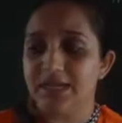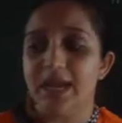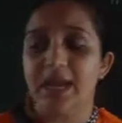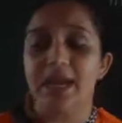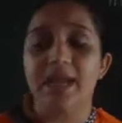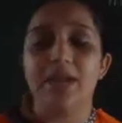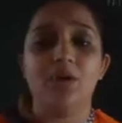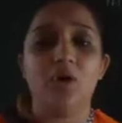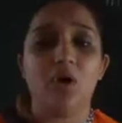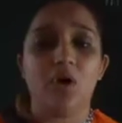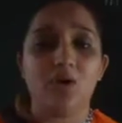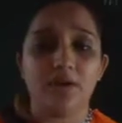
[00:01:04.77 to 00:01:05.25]

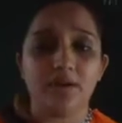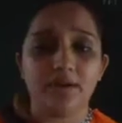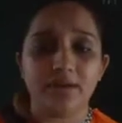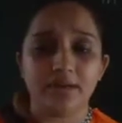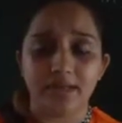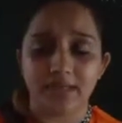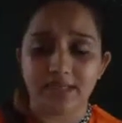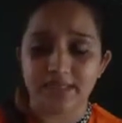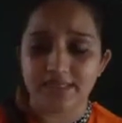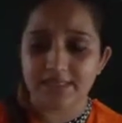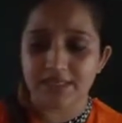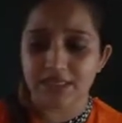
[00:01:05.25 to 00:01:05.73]
and
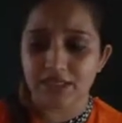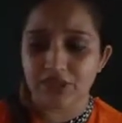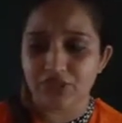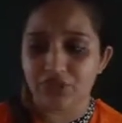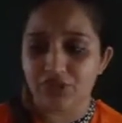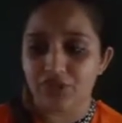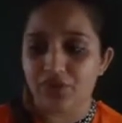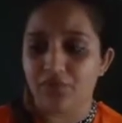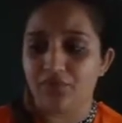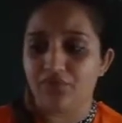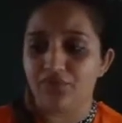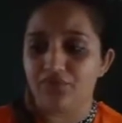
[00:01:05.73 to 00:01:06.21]

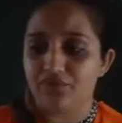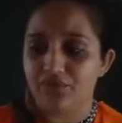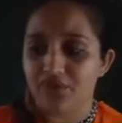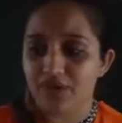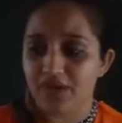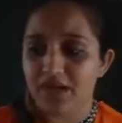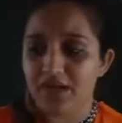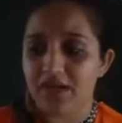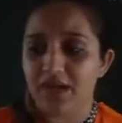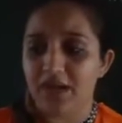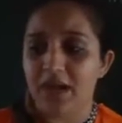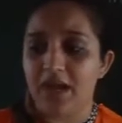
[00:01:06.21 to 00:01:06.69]
organization of
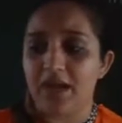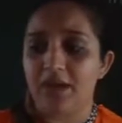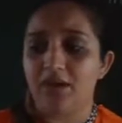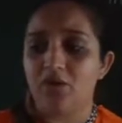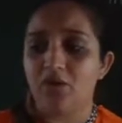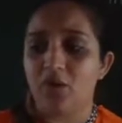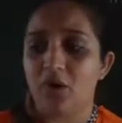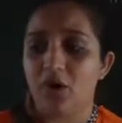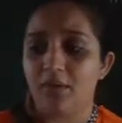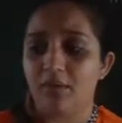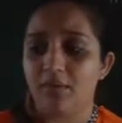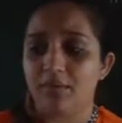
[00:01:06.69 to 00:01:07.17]
trade and
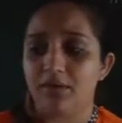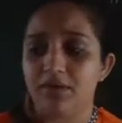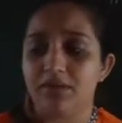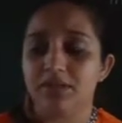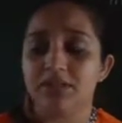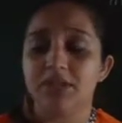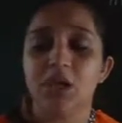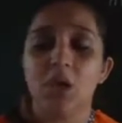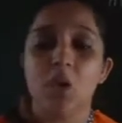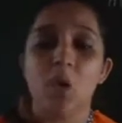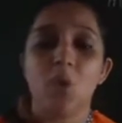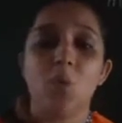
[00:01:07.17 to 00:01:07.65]

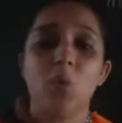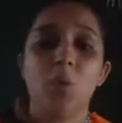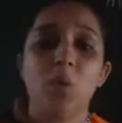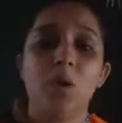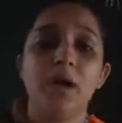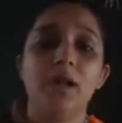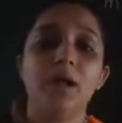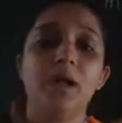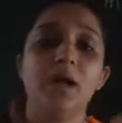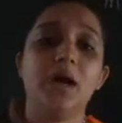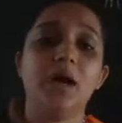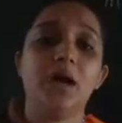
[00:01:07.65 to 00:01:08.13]
commerce
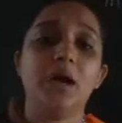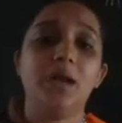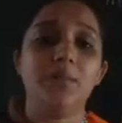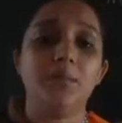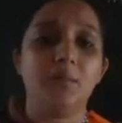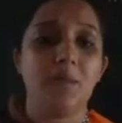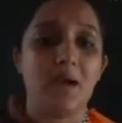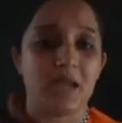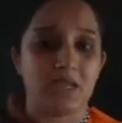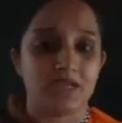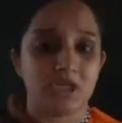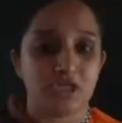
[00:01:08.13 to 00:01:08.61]
were
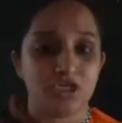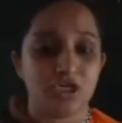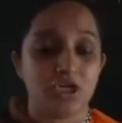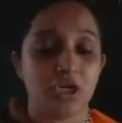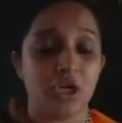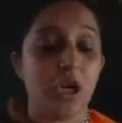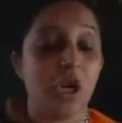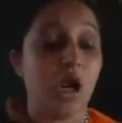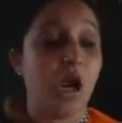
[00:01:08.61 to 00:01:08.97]
unmatched.